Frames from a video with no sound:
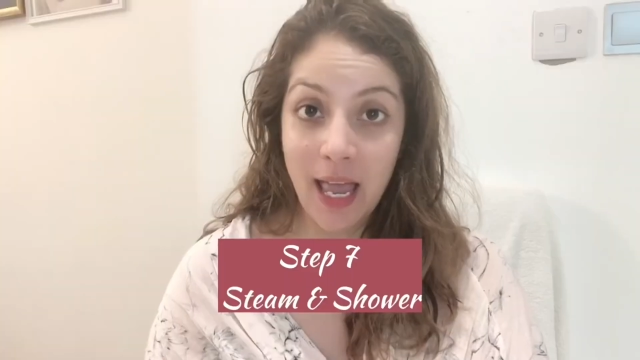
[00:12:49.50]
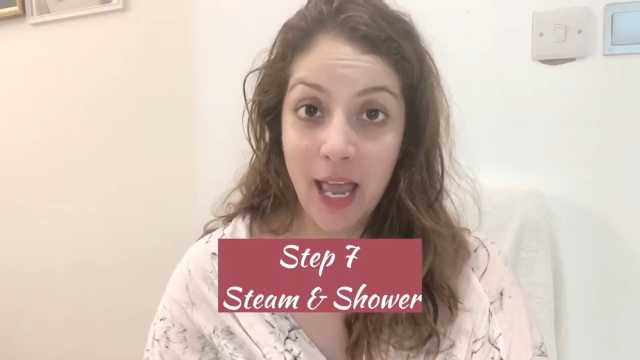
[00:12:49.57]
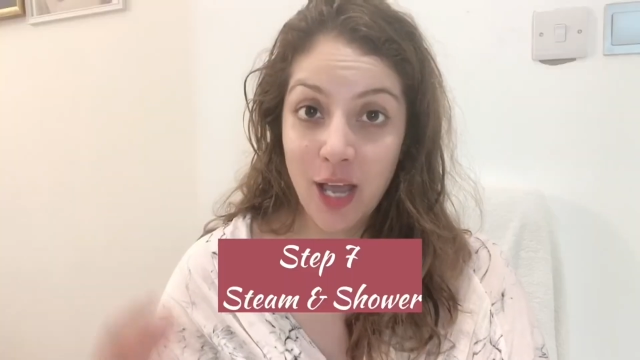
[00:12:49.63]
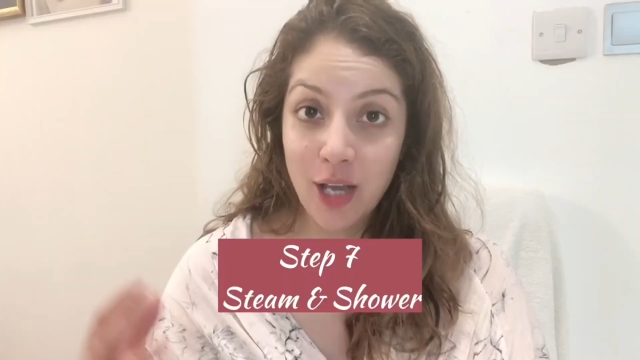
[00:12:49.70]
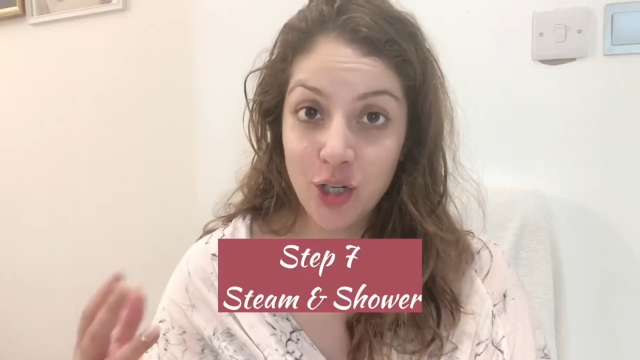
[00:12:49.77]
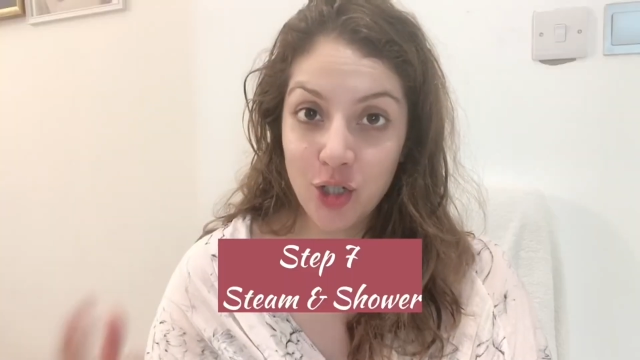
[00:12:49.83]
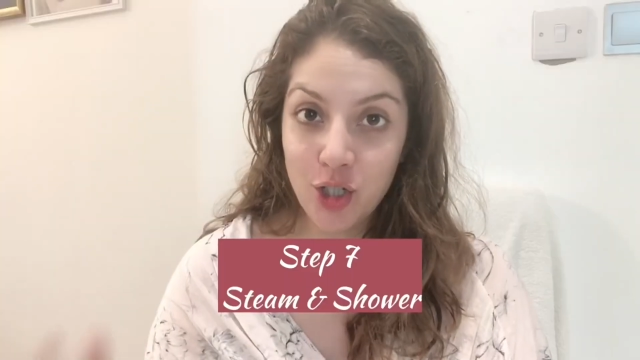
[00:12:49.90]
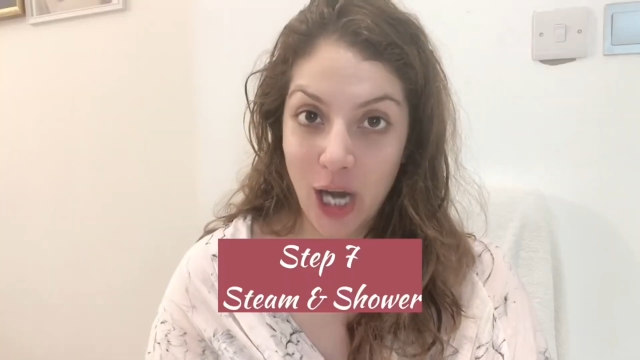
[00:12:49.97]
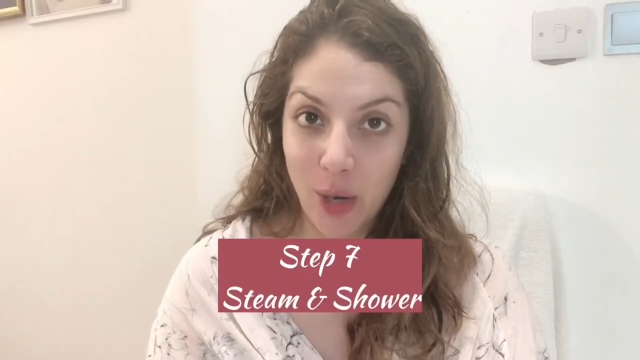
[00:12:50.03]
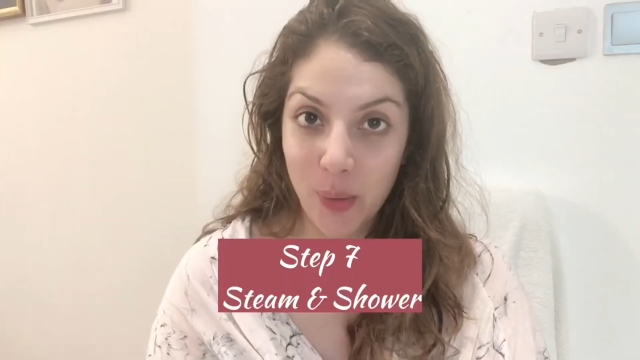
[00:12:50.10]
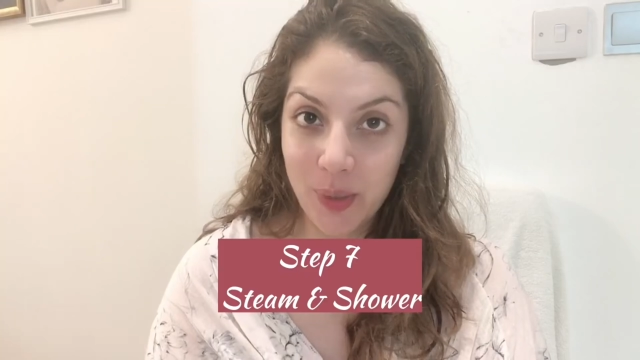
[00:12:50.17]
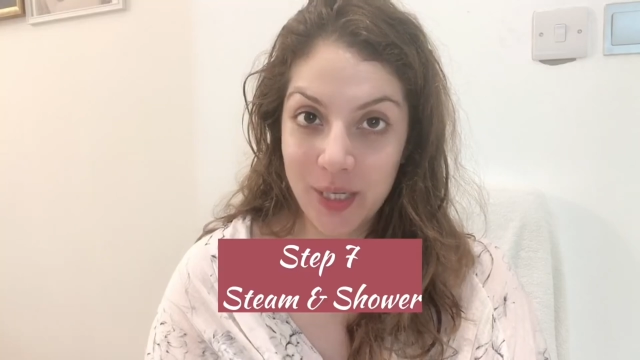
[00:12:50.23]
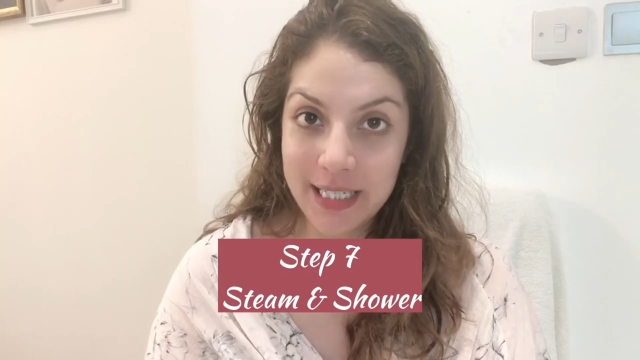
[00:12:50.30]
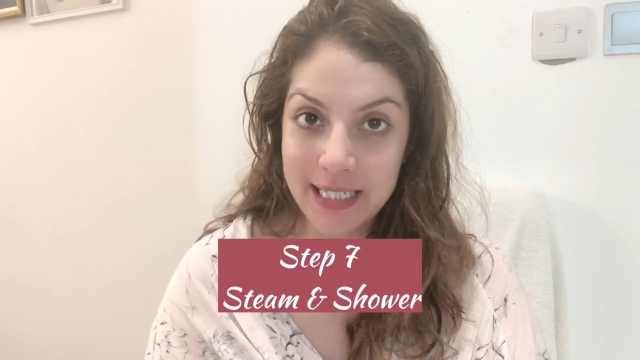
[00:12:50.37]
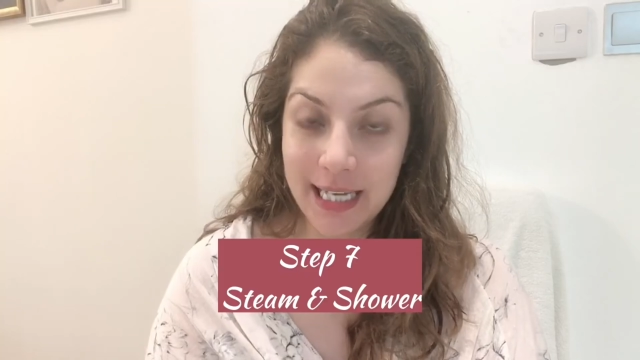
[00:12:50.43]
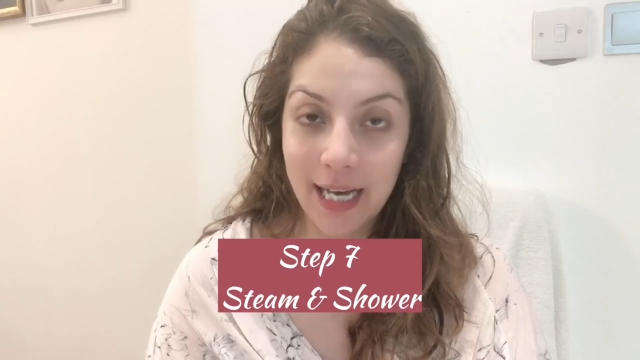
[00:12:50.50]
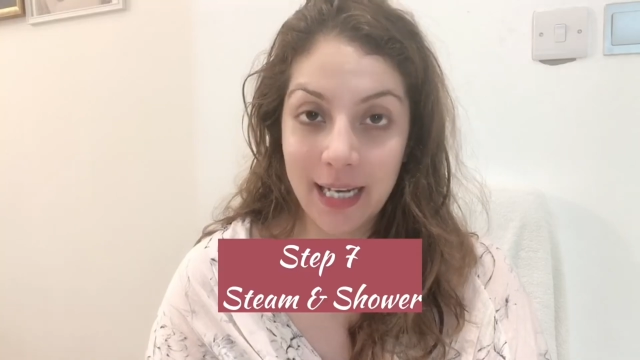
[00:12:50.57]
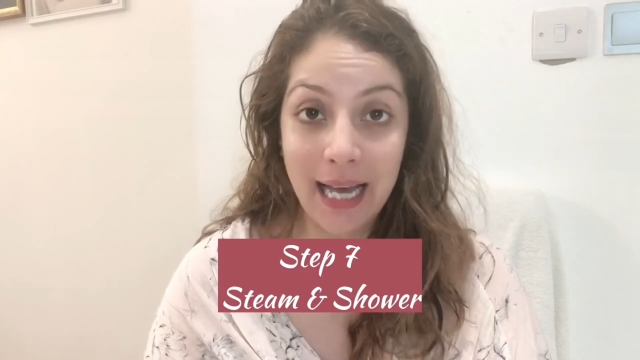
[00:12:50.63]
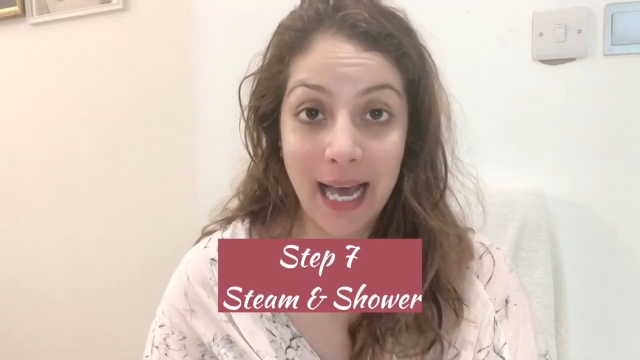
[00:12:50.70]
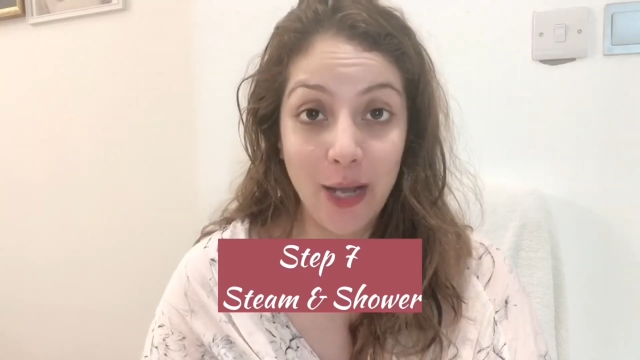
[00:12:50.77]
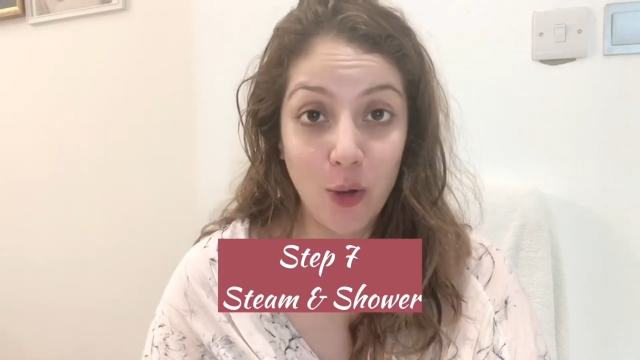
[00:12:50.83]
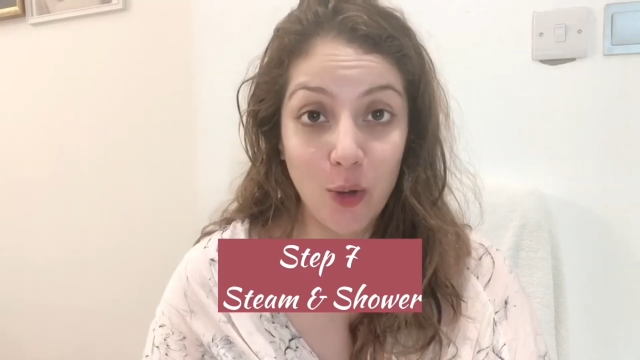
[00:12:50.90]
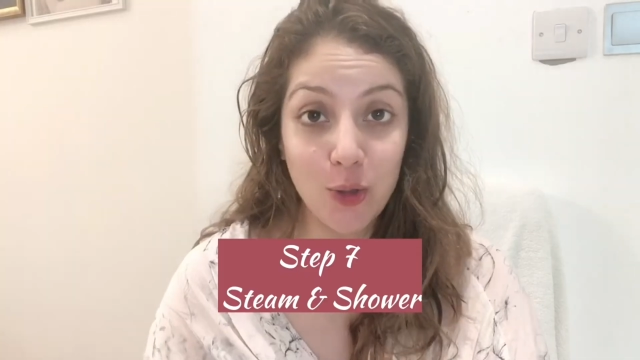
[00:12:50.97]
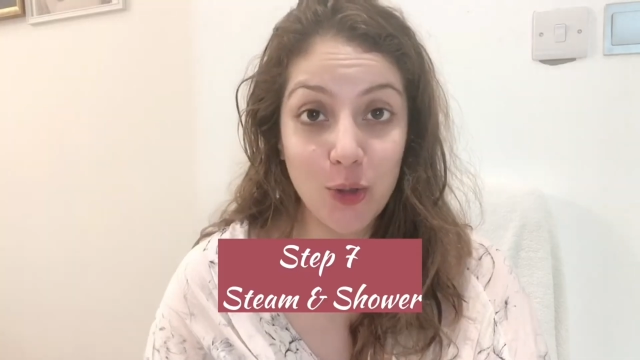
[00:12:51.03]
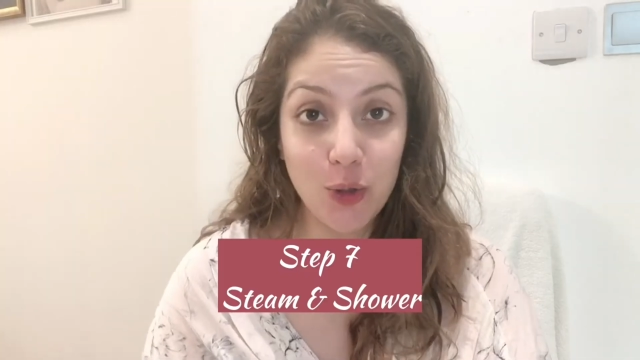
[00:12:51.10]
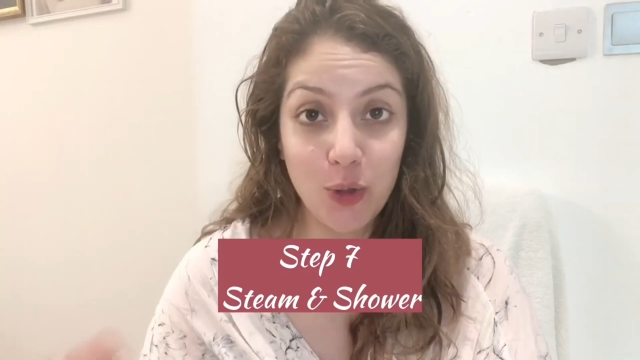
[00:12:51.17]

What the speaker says: Shower is done. I also